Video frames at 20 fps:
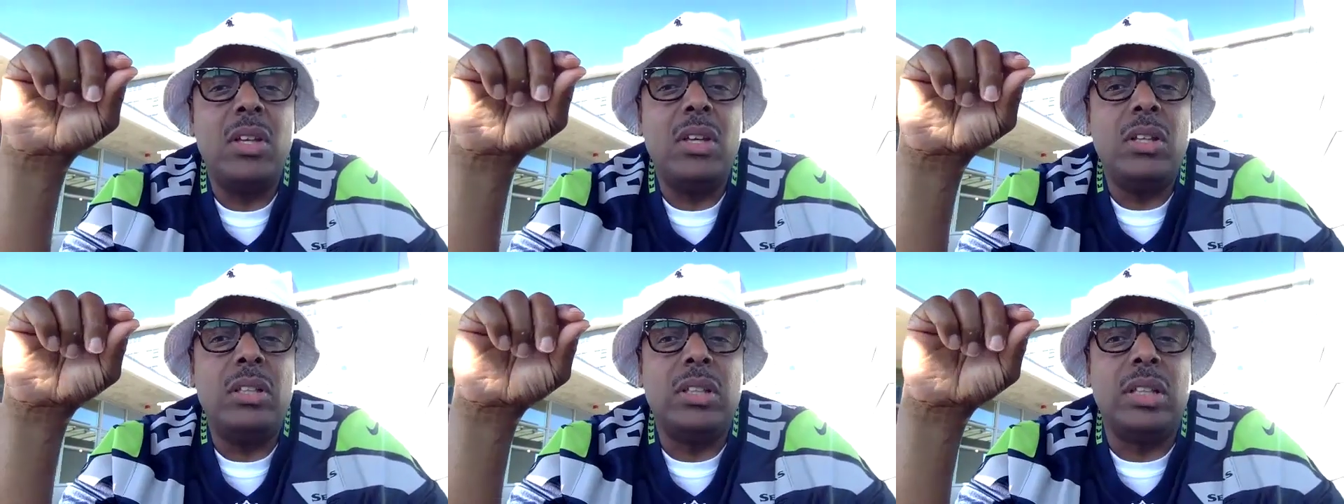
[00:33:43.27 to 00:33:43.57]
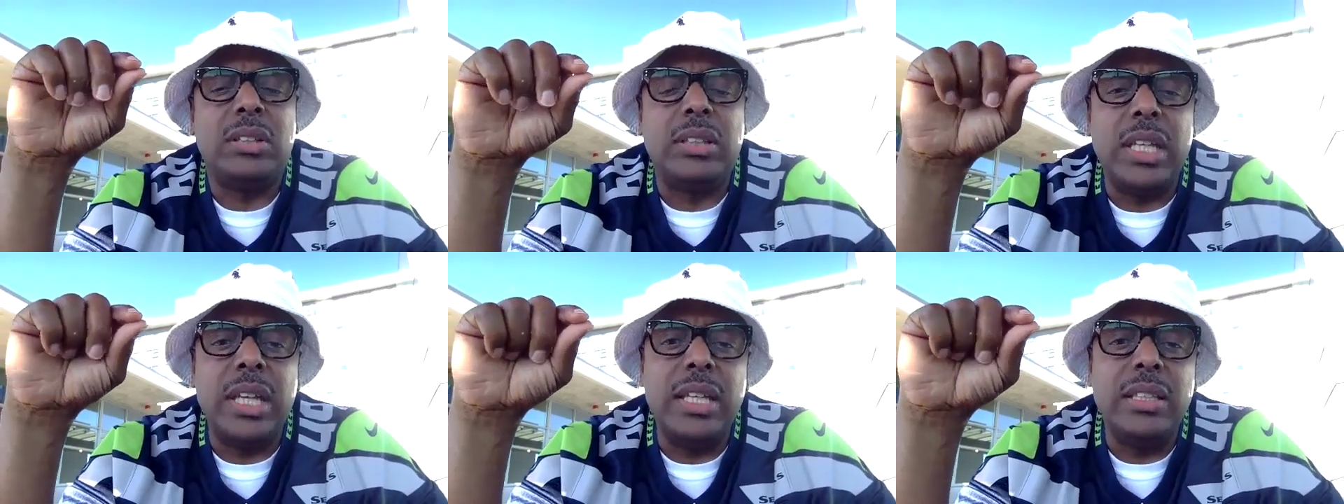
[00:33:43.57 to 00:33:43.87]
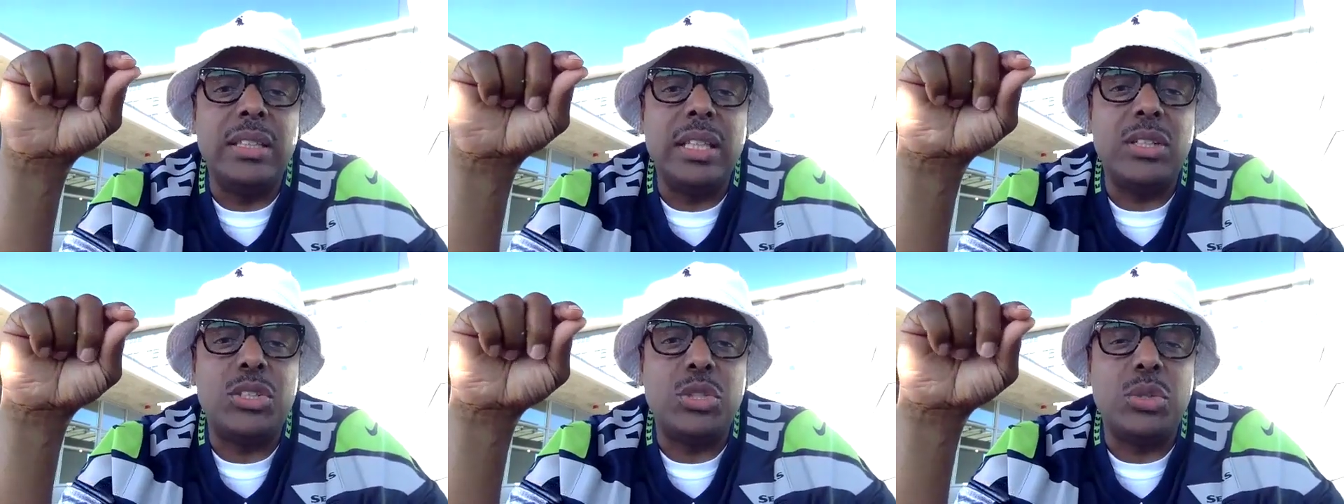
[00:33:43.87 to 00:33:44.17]
the things
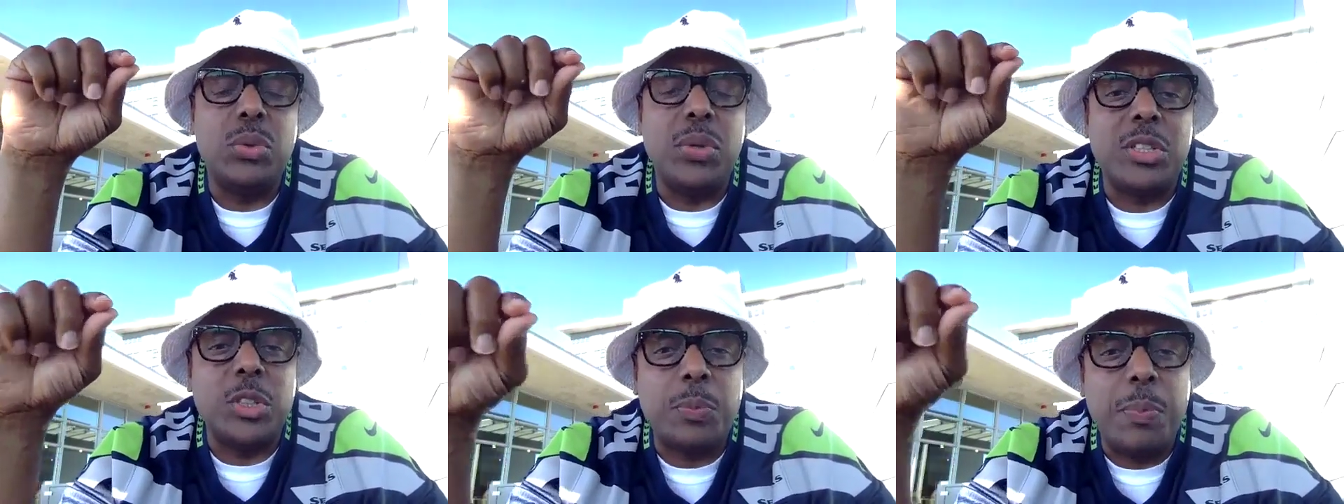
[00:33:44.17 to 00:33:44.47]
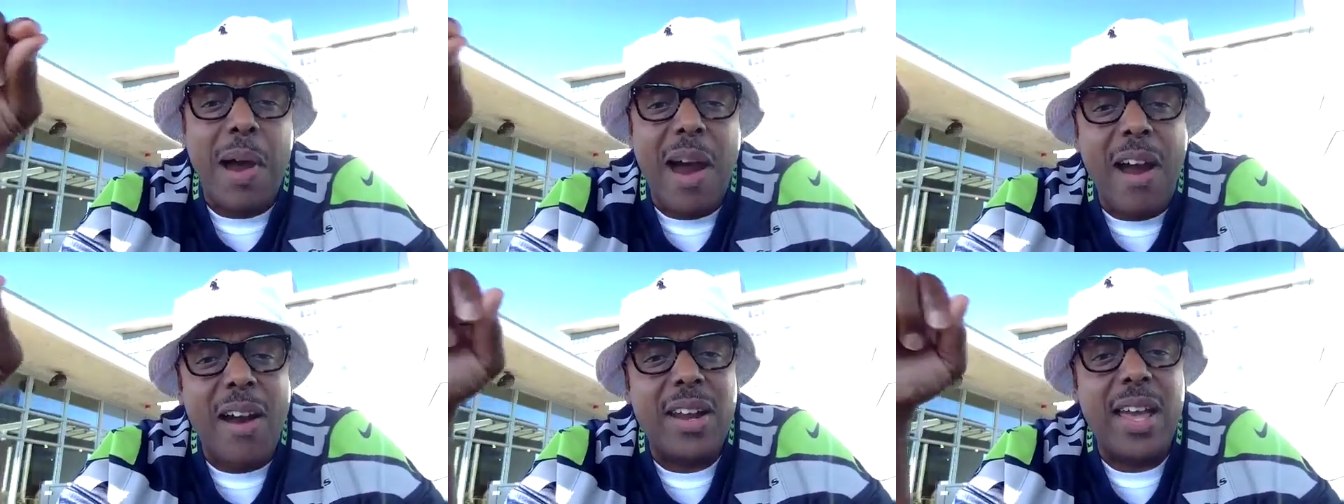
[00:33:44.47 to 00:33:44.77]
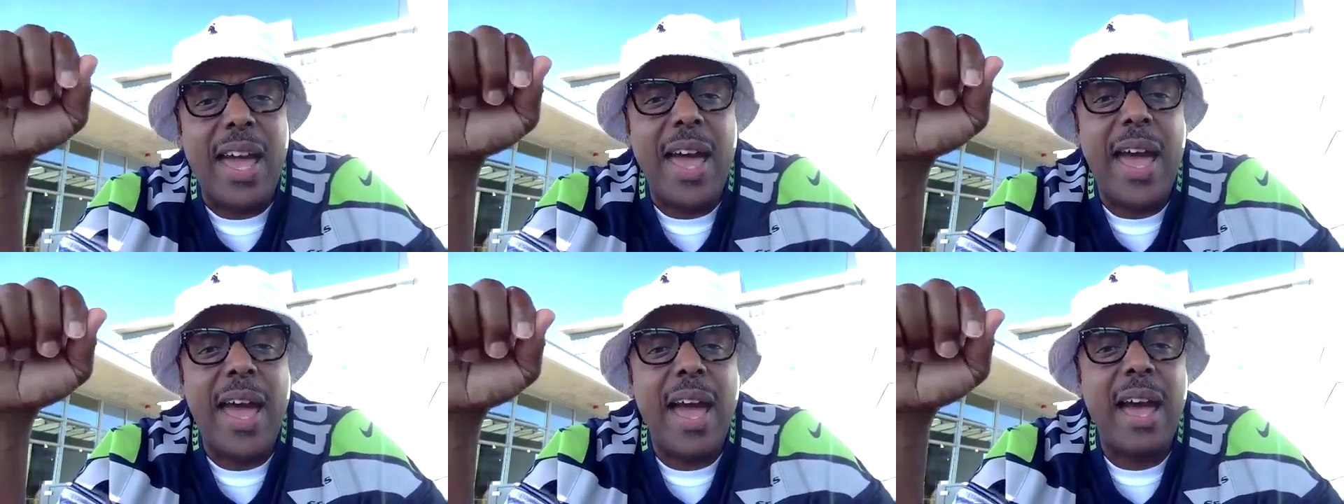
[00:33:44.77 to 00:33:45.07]
that you aspire to
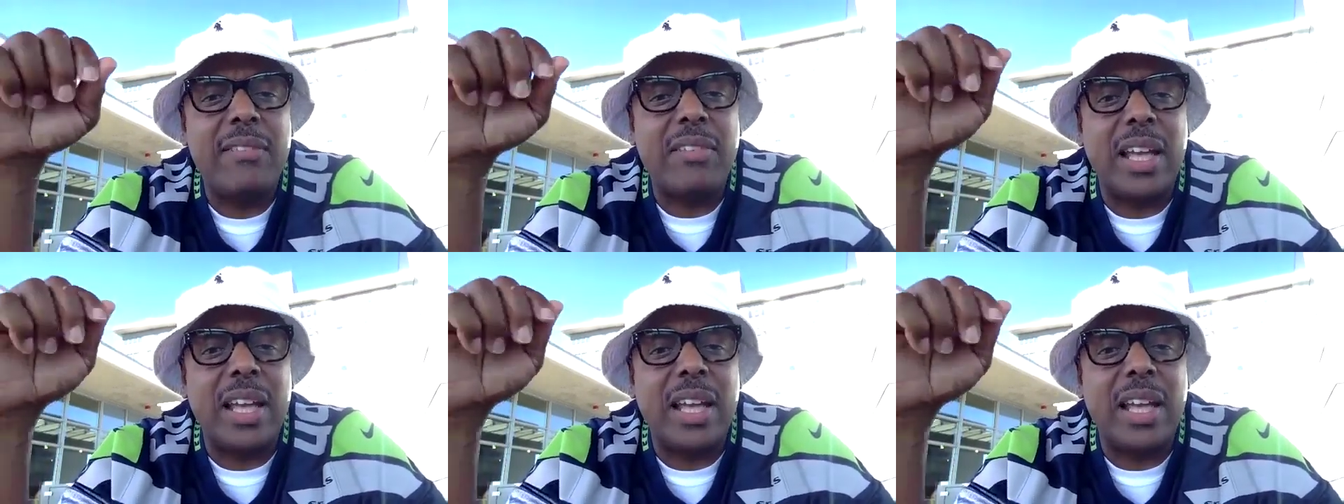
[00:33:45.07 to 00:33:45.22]
have,